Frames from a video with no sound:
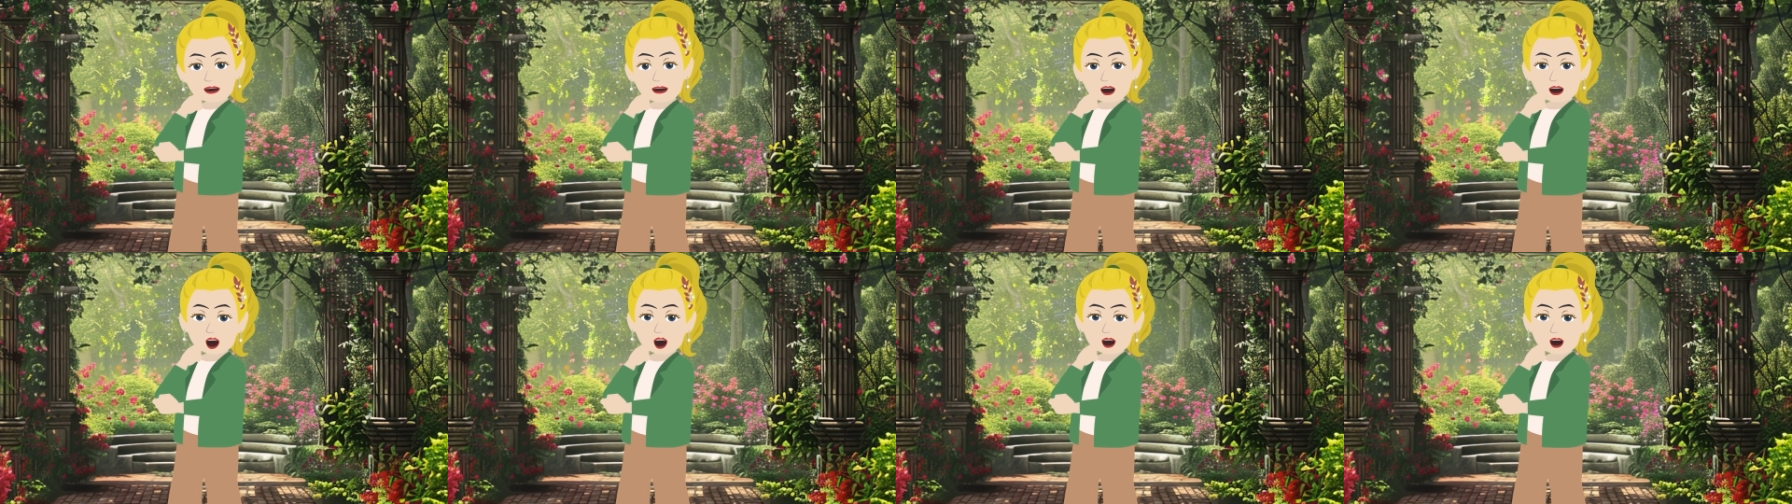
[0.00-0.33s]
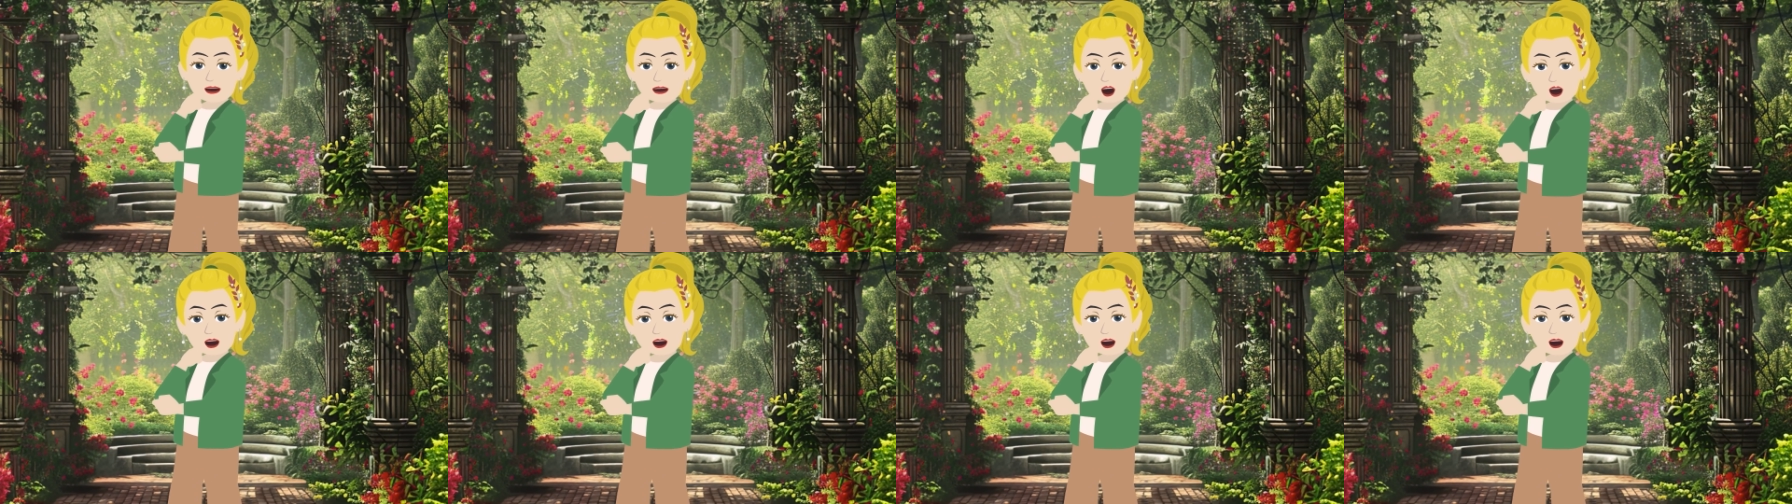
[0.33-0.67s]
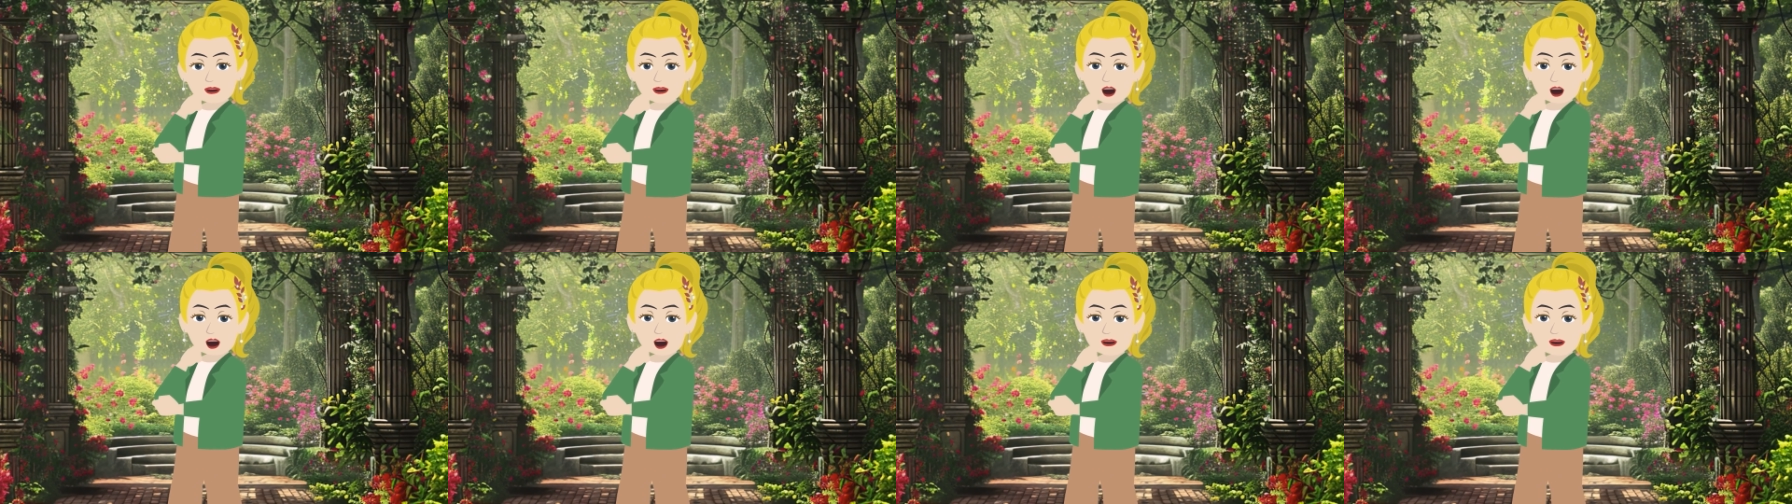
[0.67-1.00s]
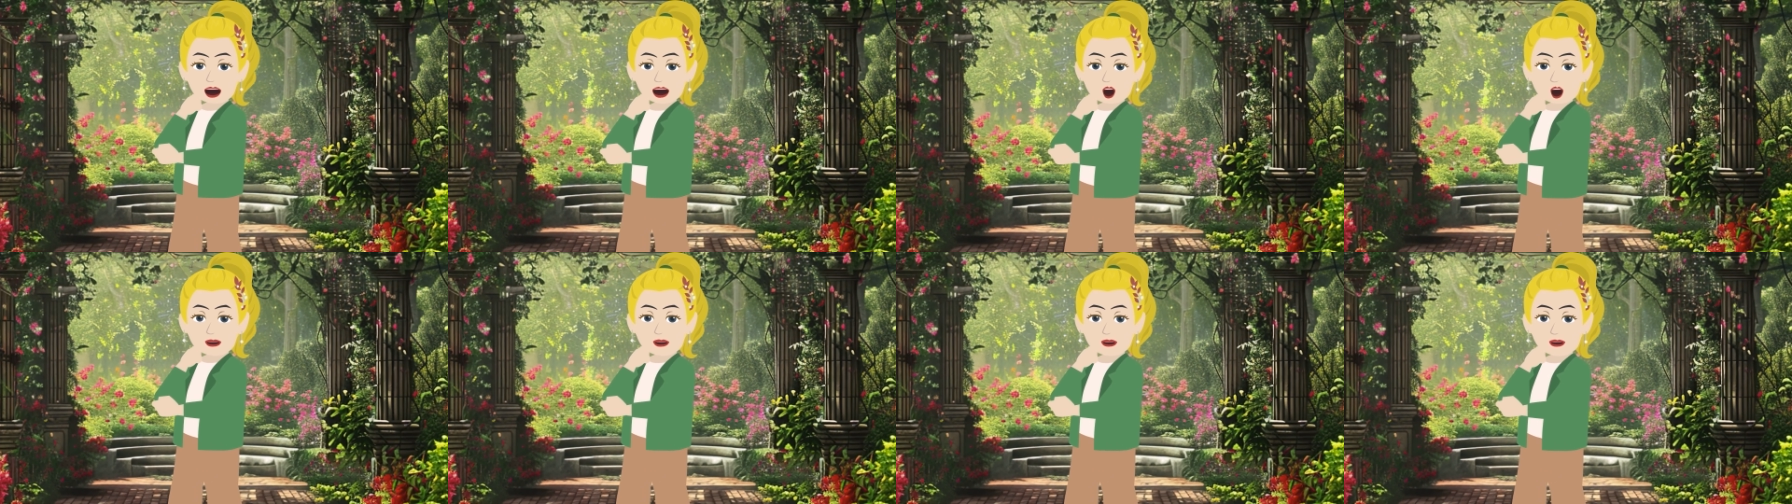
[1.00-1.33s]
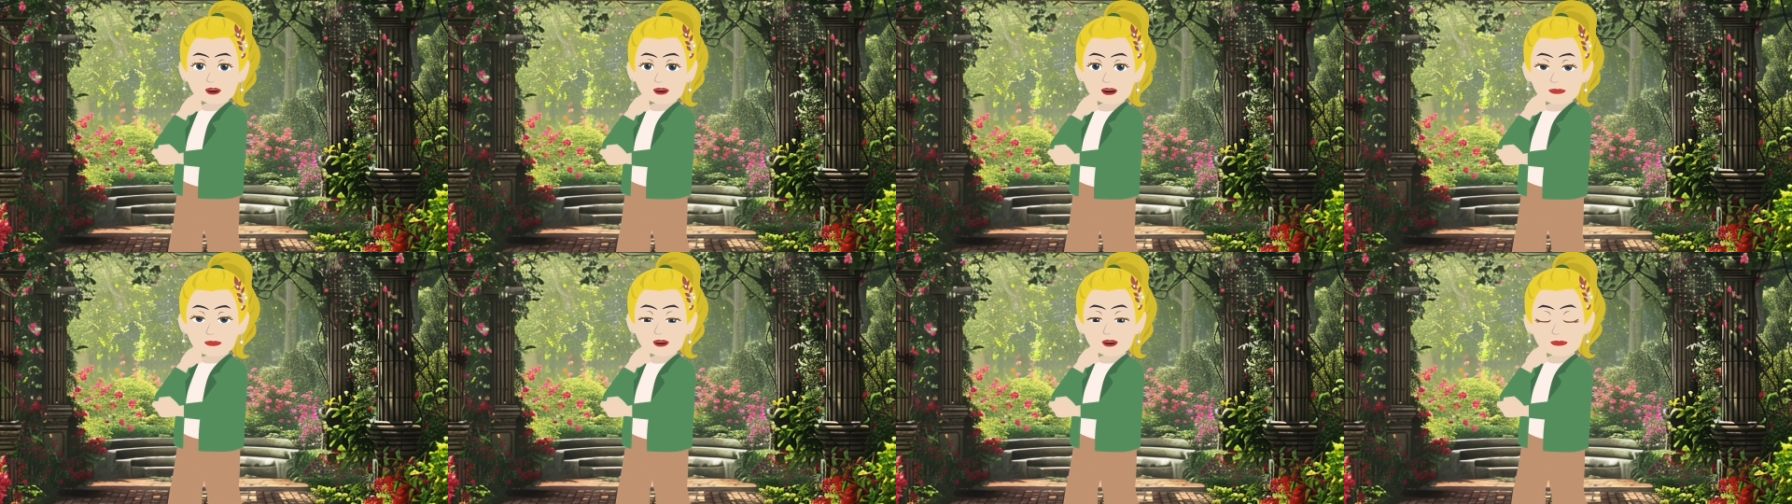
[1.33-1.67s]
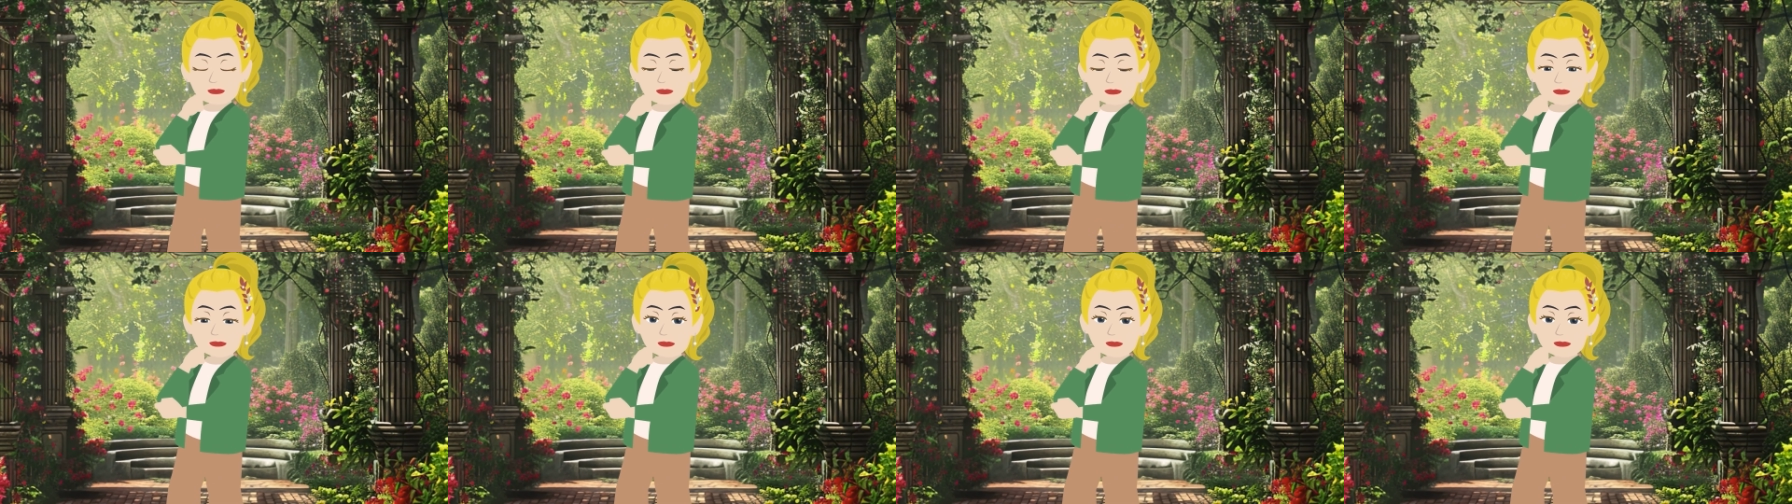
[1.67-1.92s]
really, really, really wanting it.